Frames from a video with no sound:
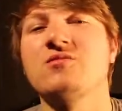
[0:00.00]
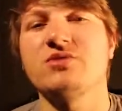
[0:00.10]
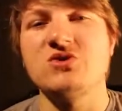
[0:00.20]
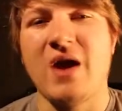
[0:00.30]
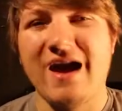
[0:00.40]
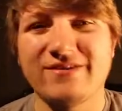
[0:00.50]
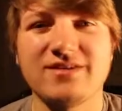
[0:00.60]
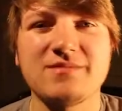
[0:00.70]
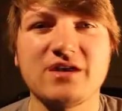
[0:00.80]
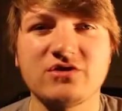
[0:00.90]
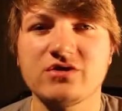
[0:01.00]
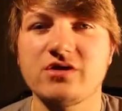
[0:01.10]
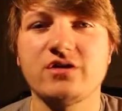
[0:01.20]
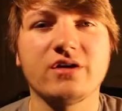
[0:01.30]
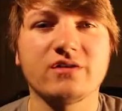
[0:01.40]
but you have to make sure
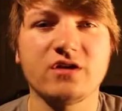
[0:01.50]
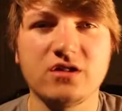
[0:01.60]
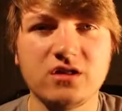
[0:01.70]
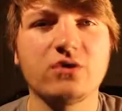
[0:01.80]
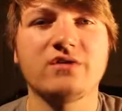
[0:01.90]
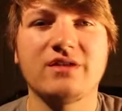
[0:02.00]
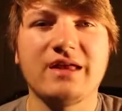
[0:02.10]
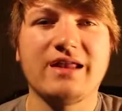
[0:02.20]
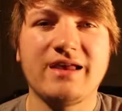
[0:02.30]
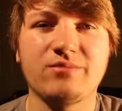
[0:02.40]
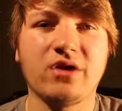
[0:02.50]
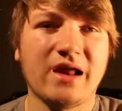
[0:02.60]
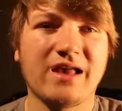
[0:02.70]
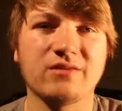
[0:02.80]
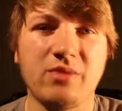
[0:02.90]
you're as close to that apron
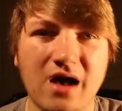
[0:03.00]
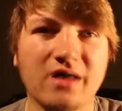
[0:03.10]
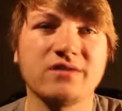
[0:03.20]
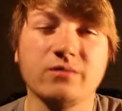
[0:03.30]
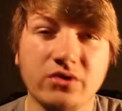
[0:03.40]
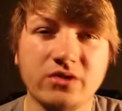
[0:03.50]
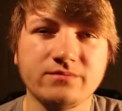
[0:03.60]
as possible.